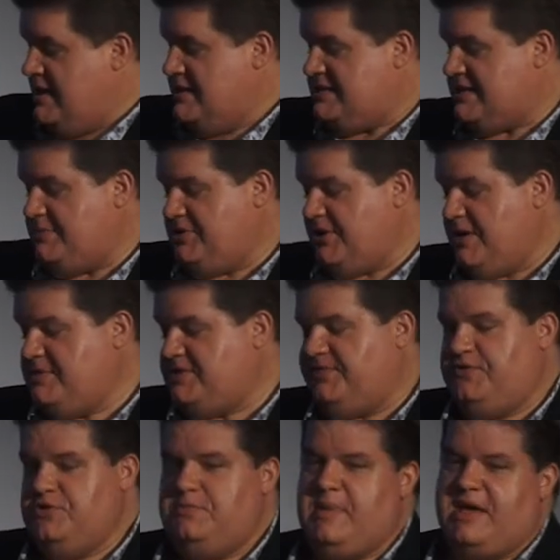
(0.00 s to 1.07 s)
Sometimes
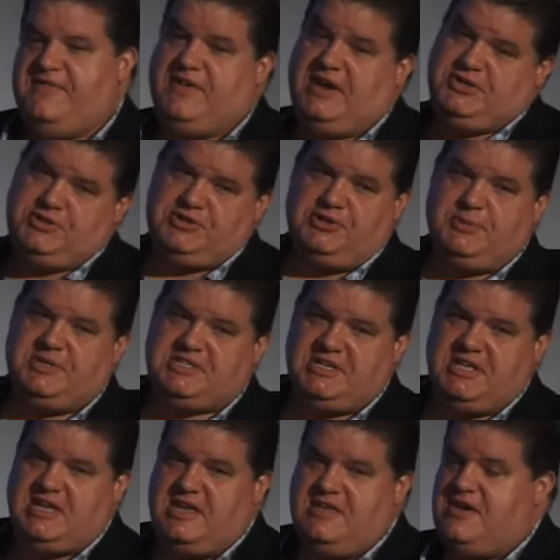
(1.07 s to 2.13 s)
food manufacturers are a little bit
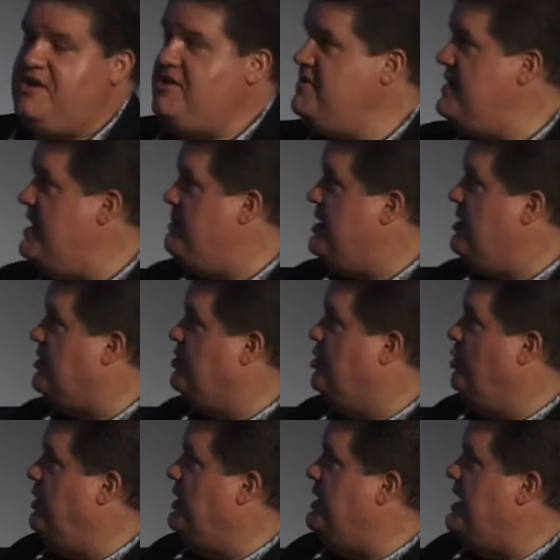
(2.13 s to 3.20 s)
sneaky, though. They may not
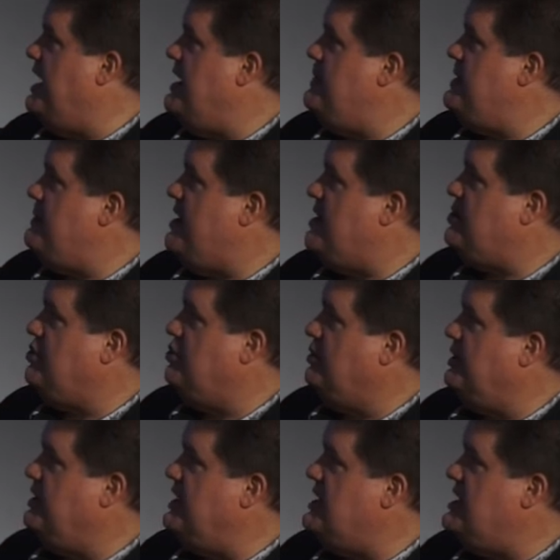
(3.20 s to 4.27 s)
call it a name. They may
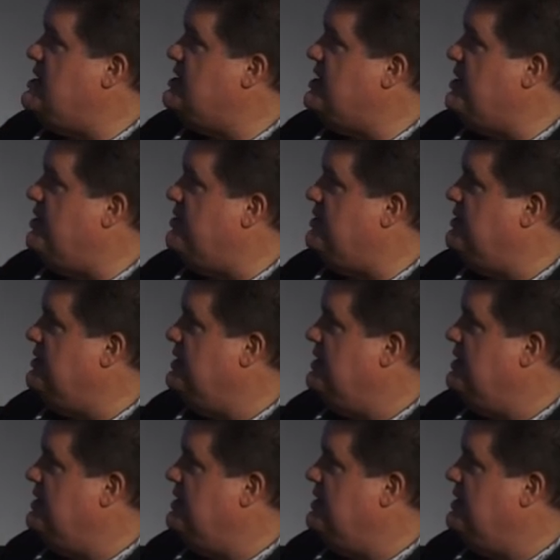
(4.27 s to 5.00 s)
call it an E-code.